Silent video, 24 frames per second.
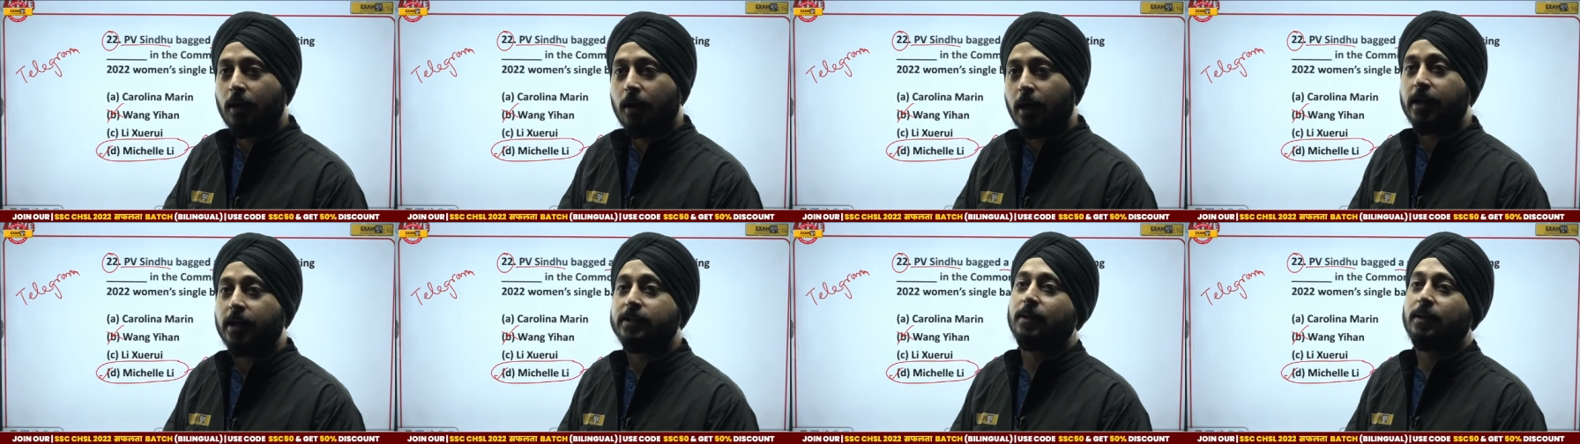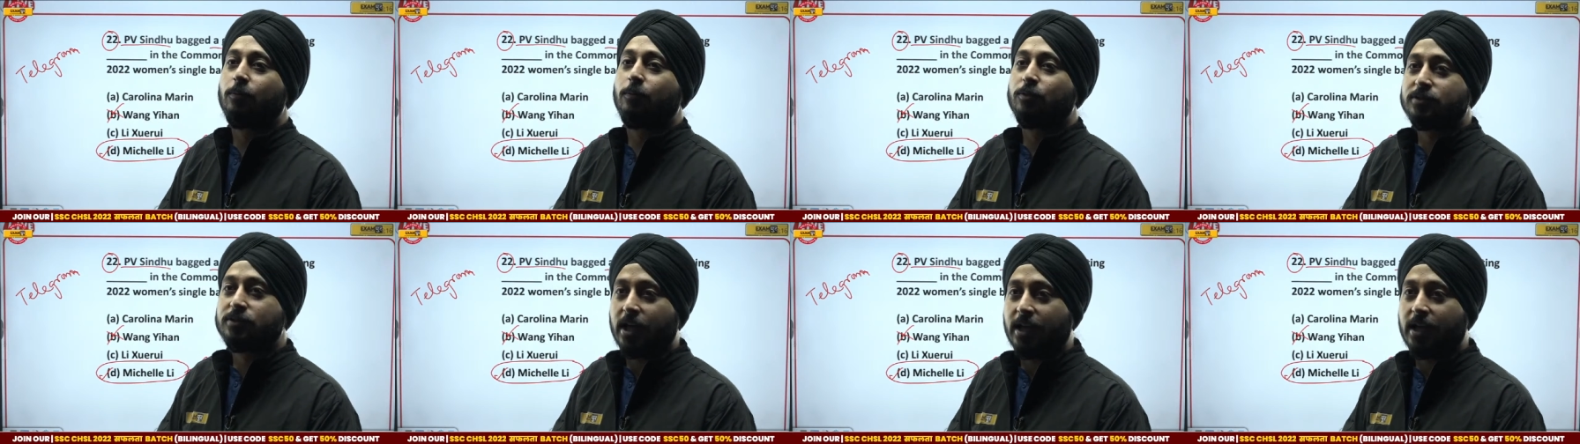Asha
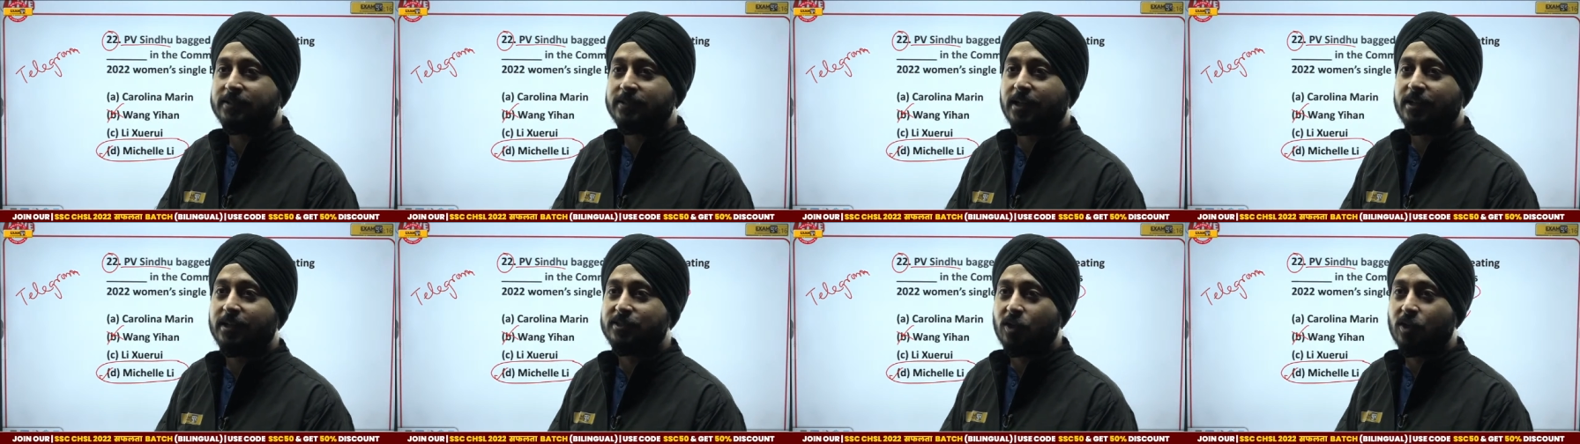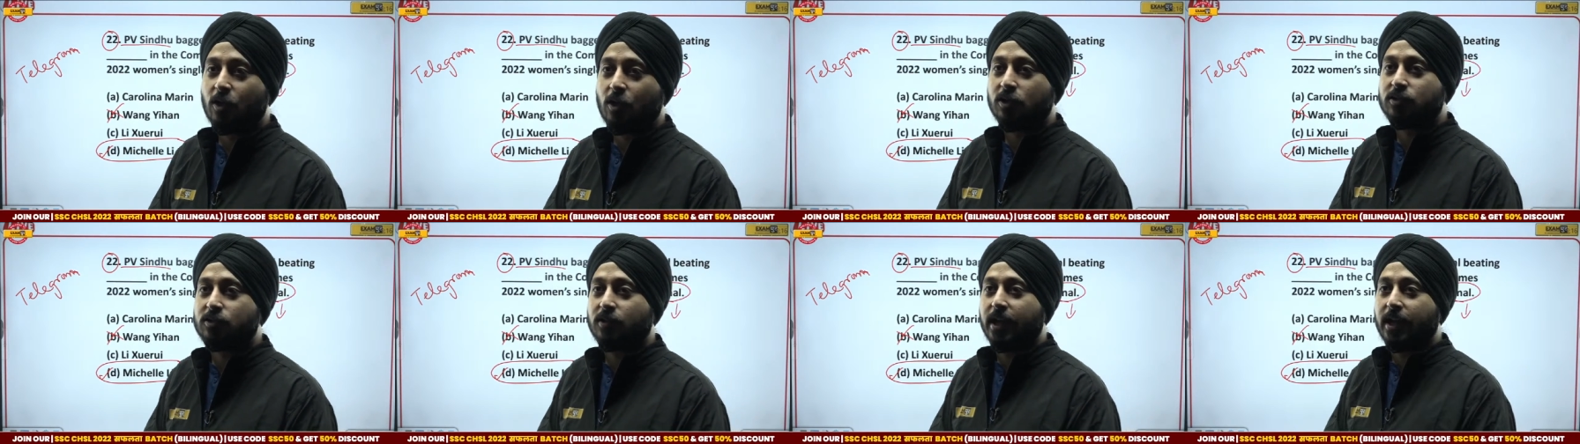Muskan said she
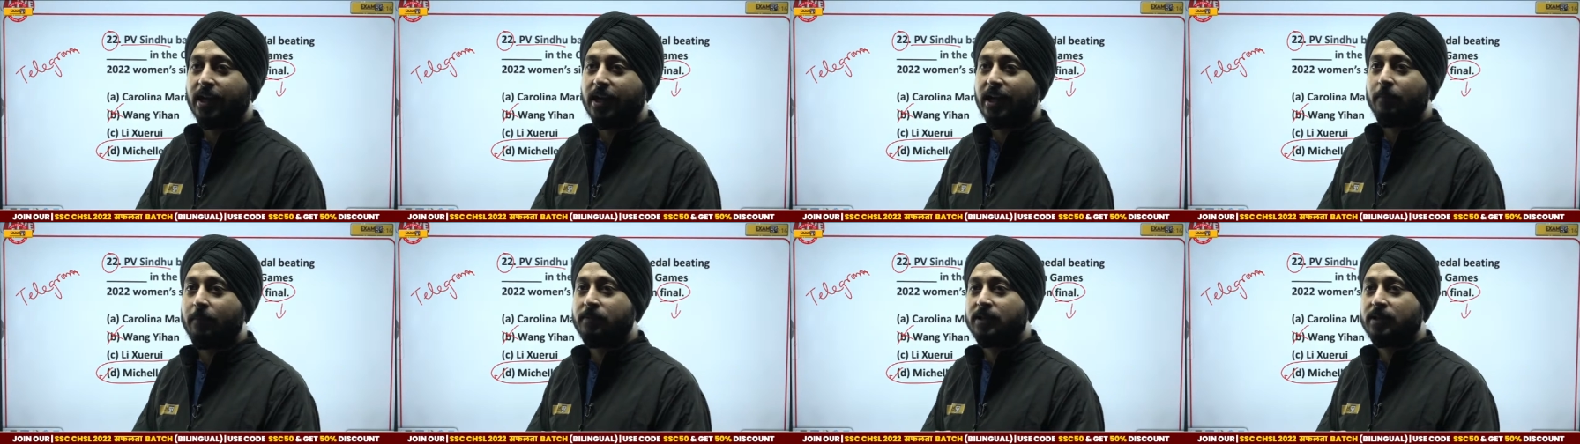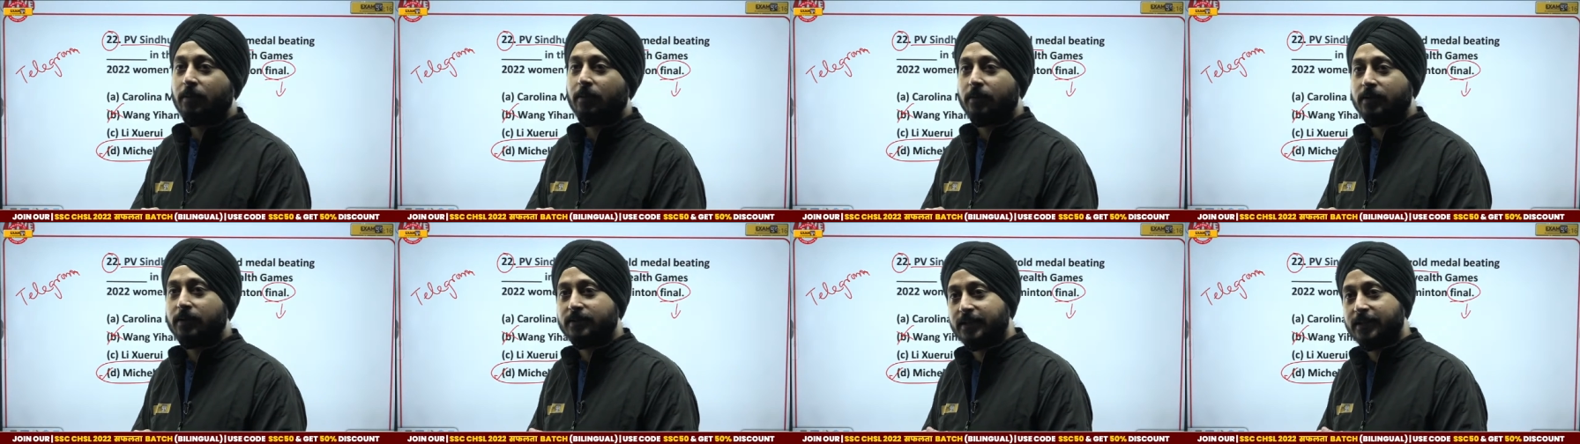also liked
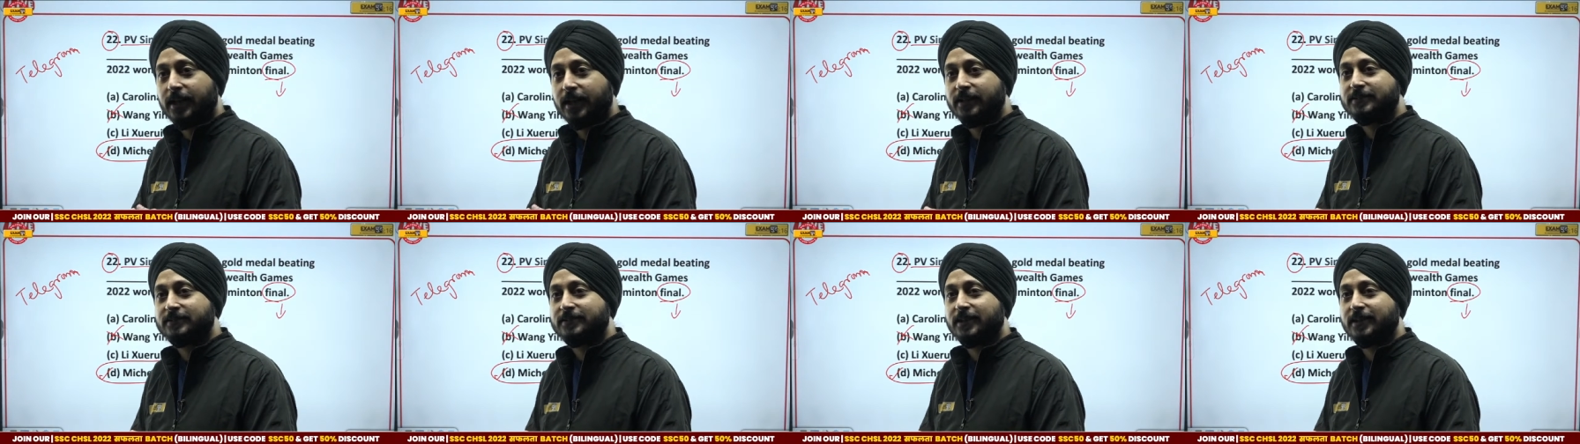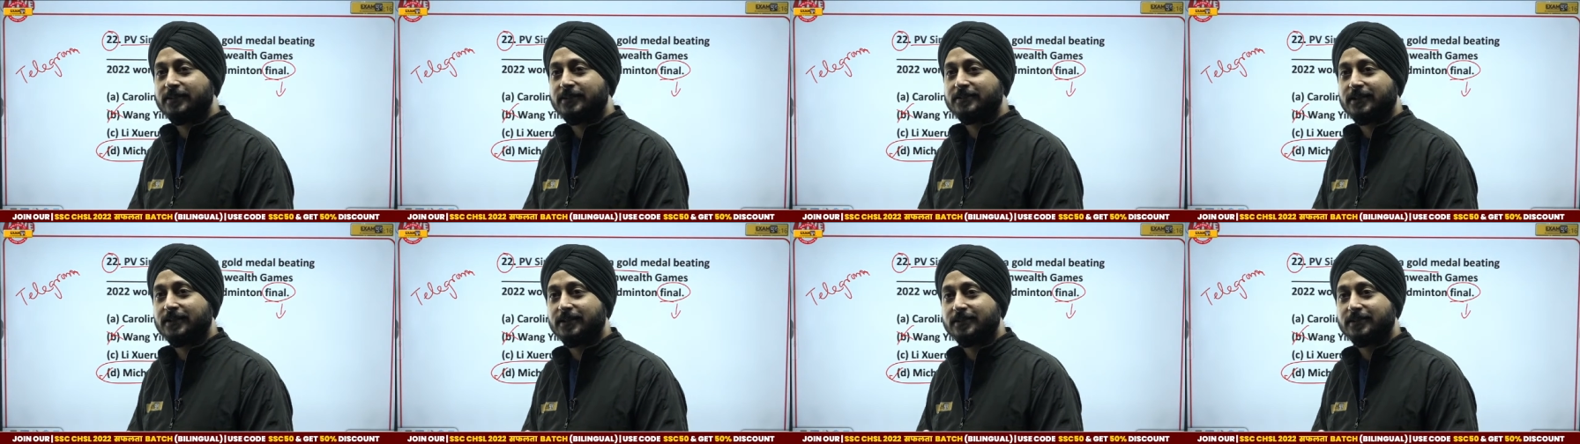Amisha. Yes,
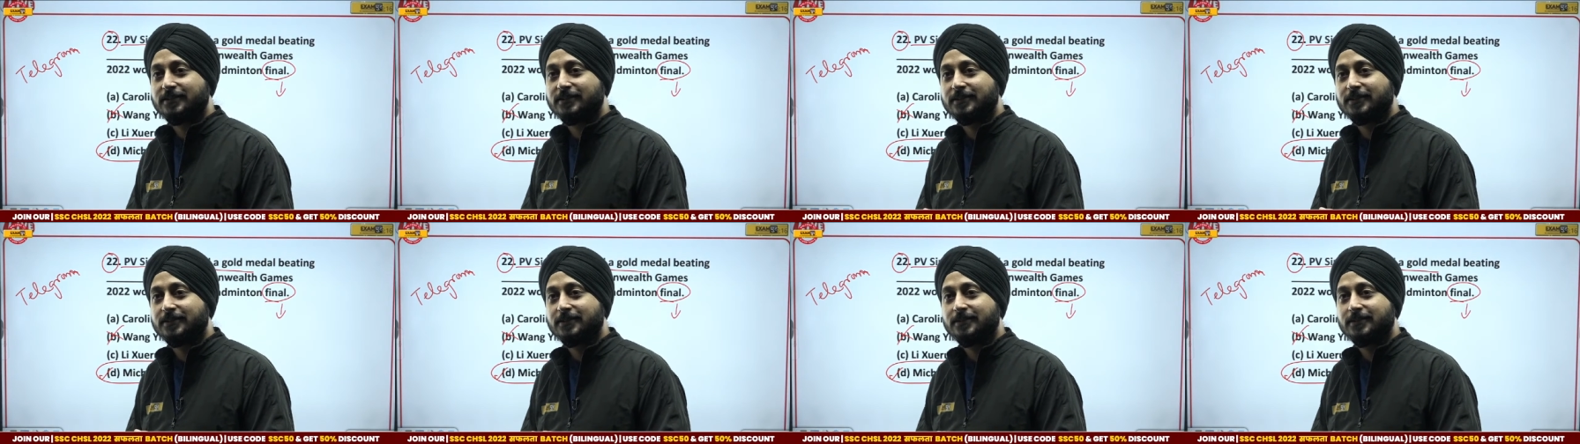yes, yes.